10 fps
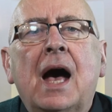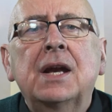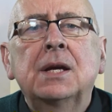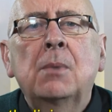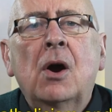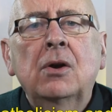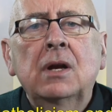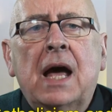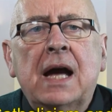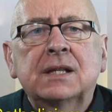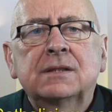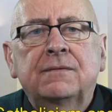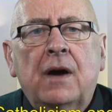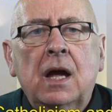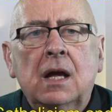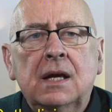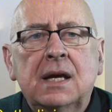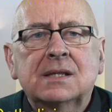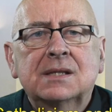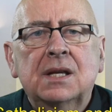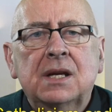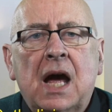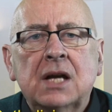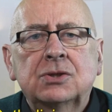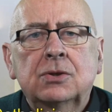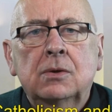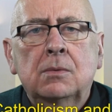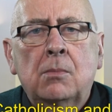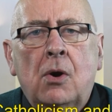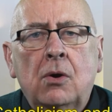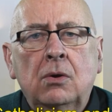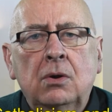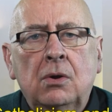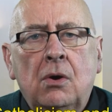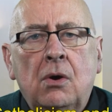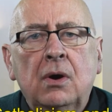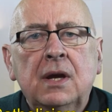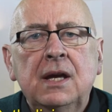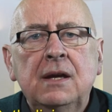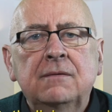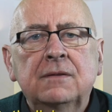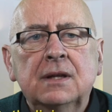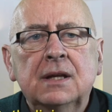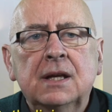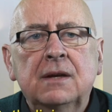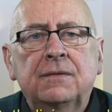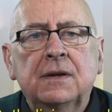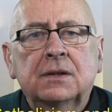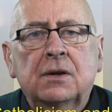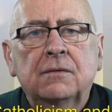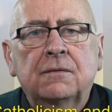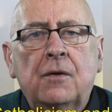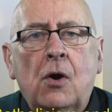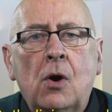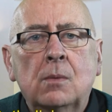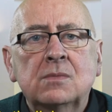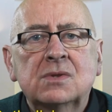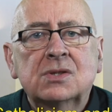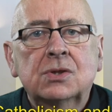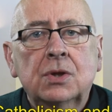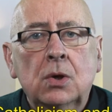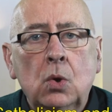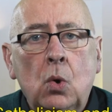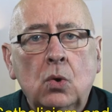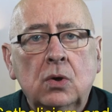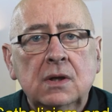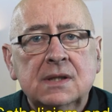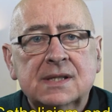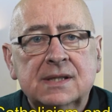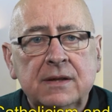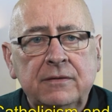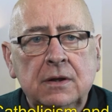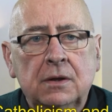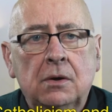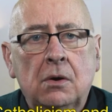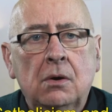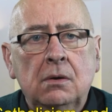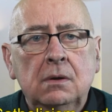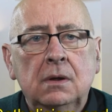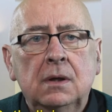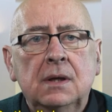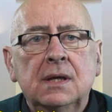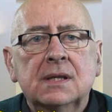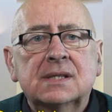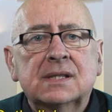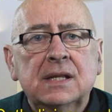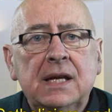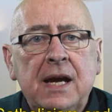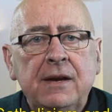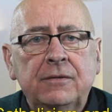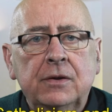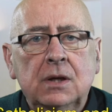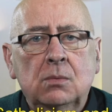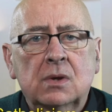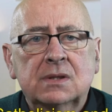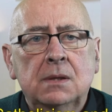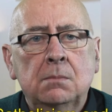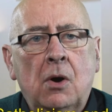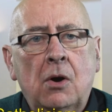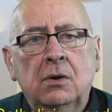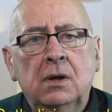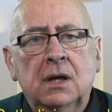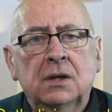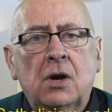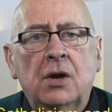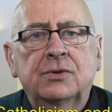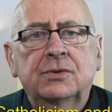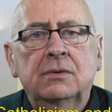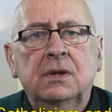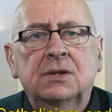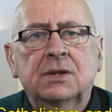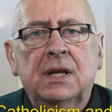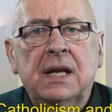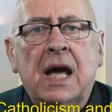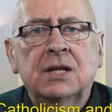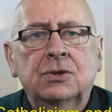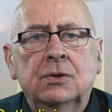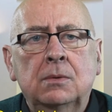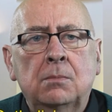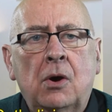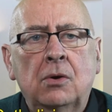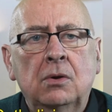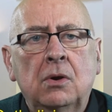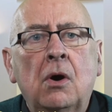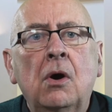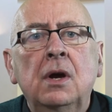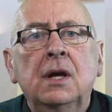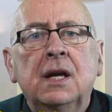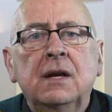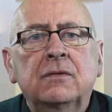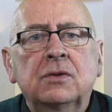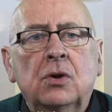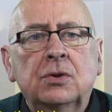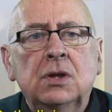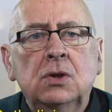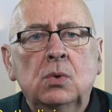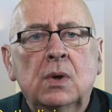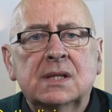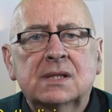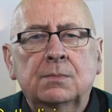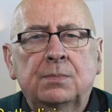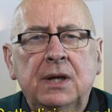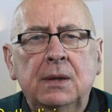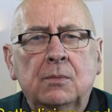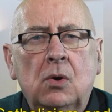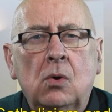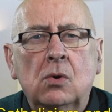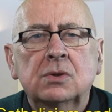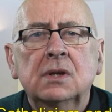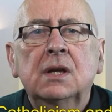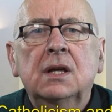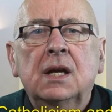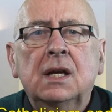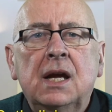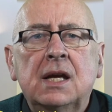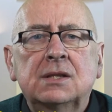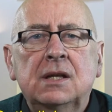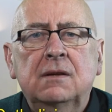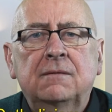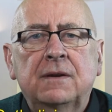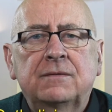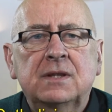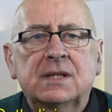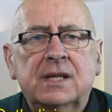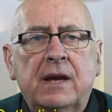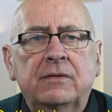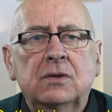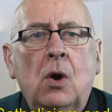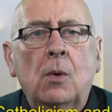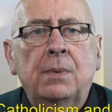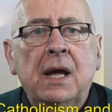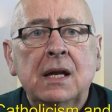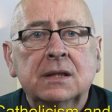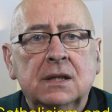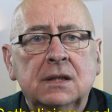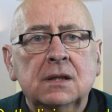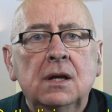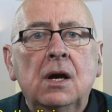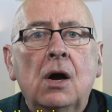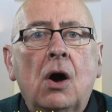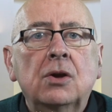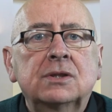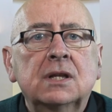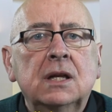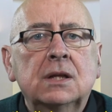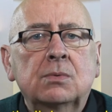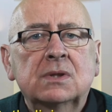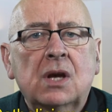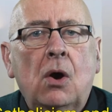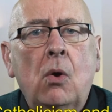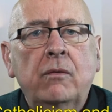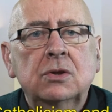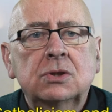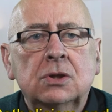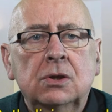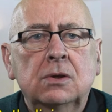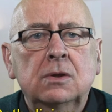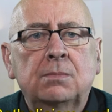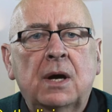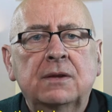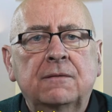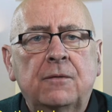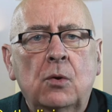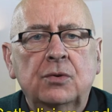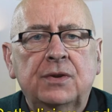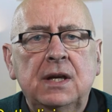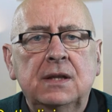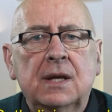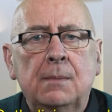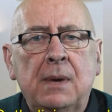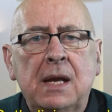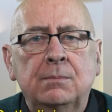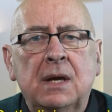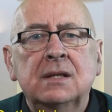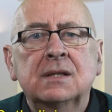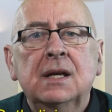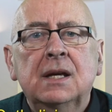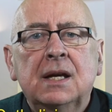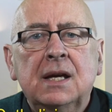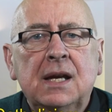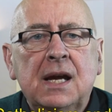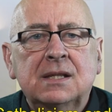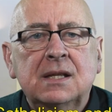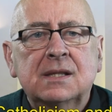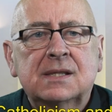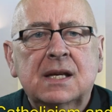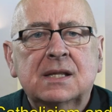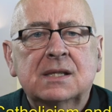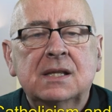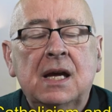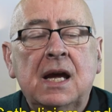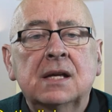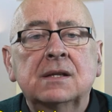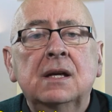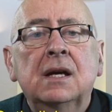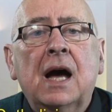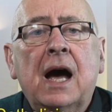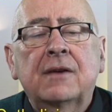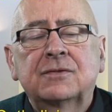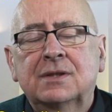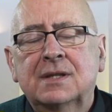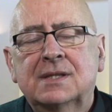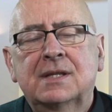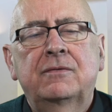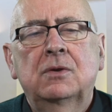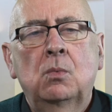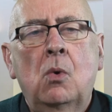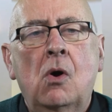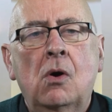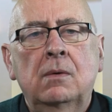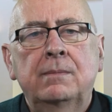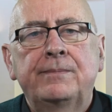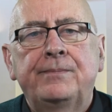An immoral act violates the natural moral law even if it conforms to the local civil law. Slavery was immoral and contrary to the natural moral law, even though the US Supreme Court in 1857 upheld it until it was overturned by the 14th Amendment in 1868 after the Civil War.